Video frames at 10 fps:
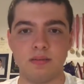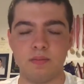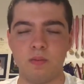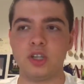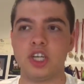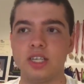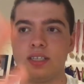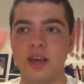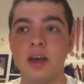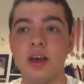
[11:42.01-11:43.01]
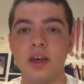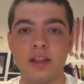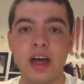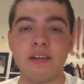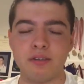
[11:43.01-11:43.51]
which is
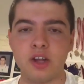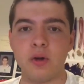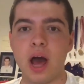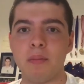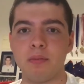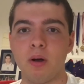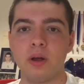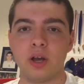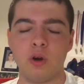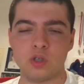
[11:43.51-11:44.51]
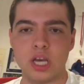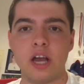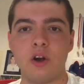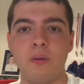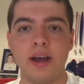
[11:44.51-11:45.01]
that video that I'm uploading Gross Gang
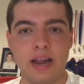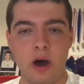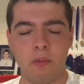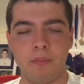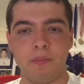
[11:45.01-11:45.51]
on right now.